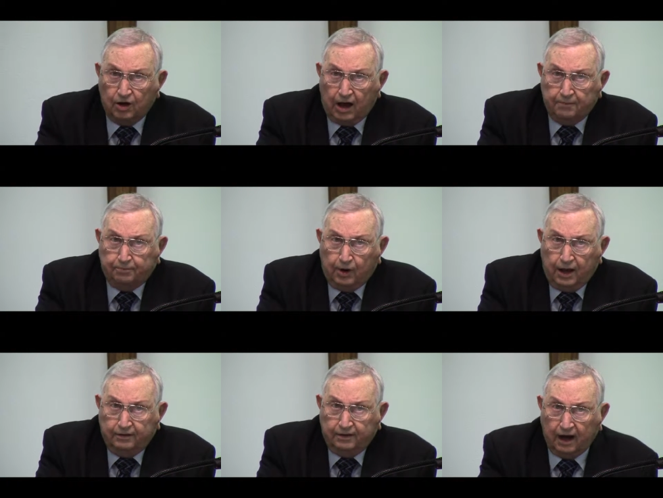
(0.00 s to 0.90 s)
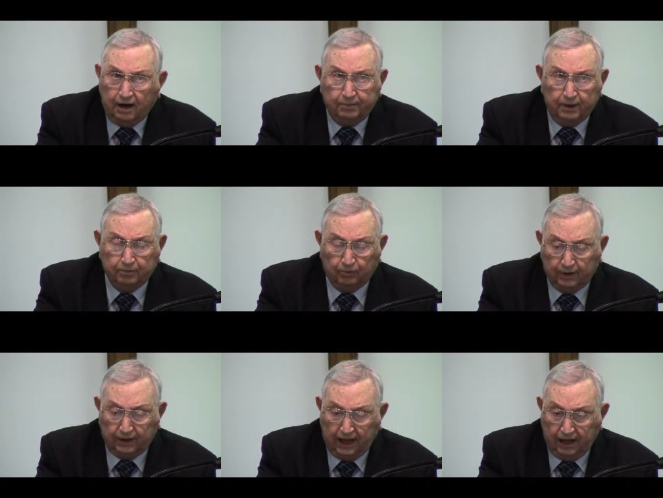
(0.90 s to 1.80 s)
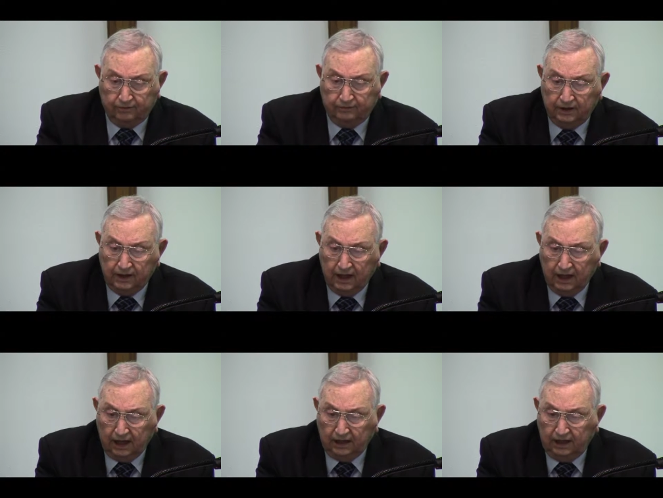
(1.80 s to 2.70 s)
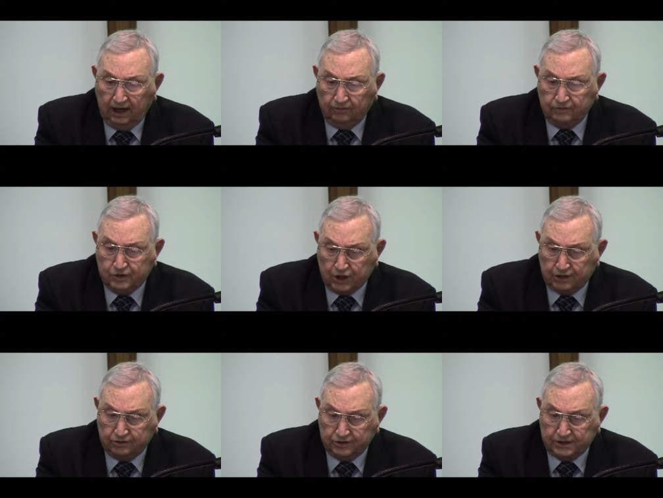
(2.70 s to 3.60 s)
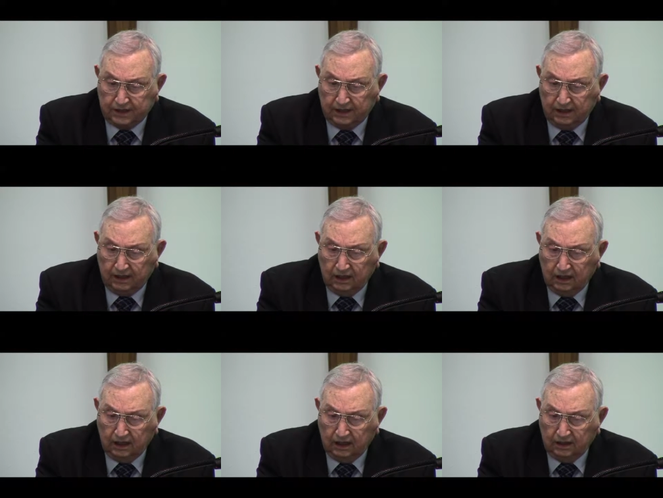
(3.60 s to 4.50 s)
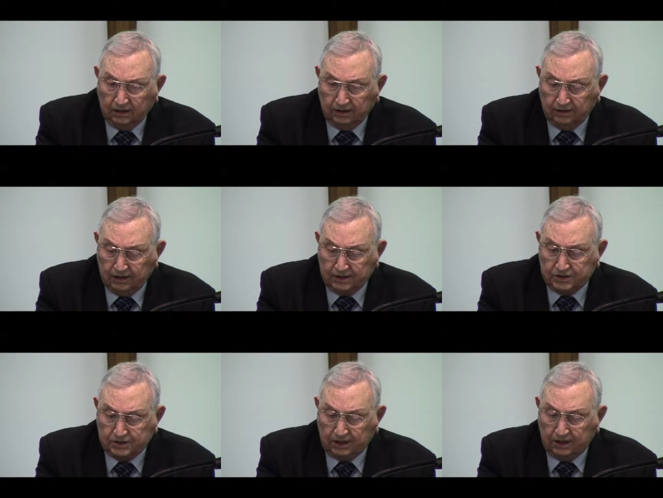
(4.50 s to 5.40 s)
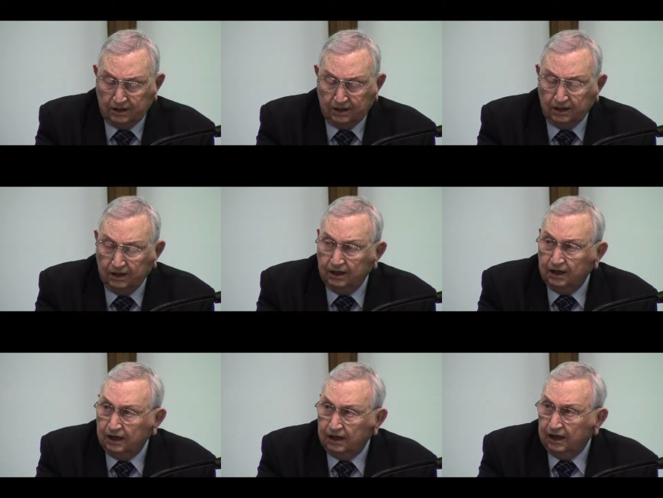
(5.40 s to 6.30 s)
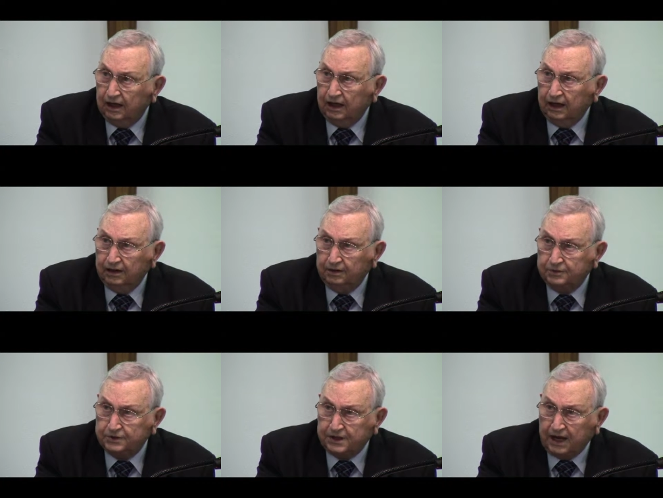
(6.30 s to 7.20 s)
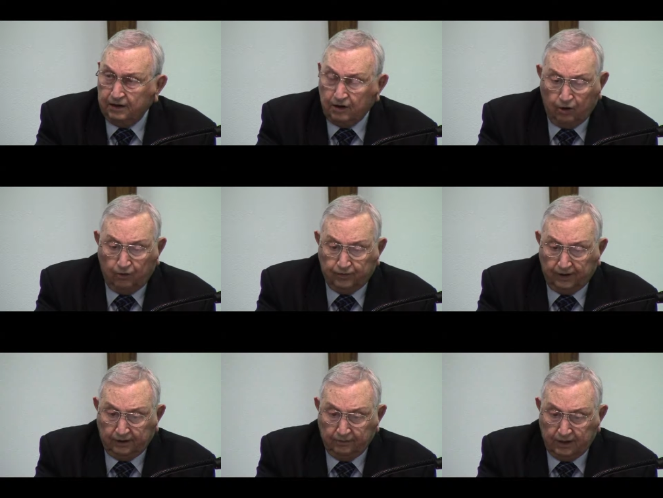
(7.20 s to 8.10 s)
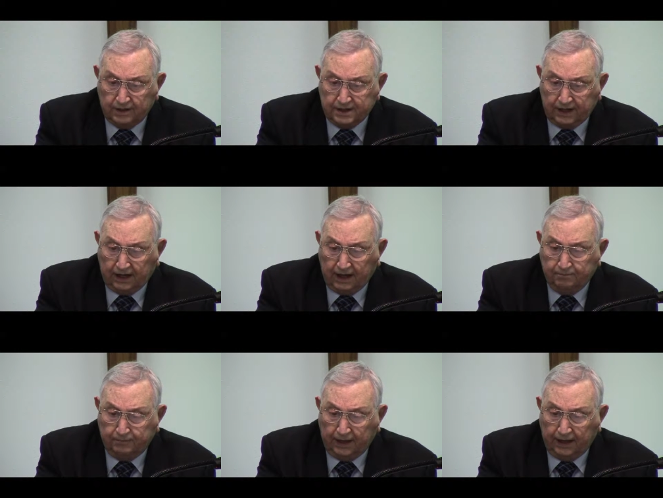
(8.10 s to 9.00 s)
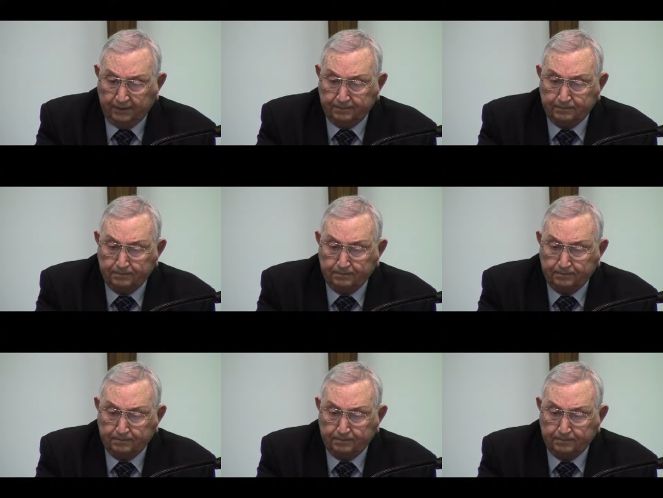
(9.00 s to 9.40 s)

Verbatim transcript: So I pray that our people would give and give generously to this uh, state offering that we're taking up now.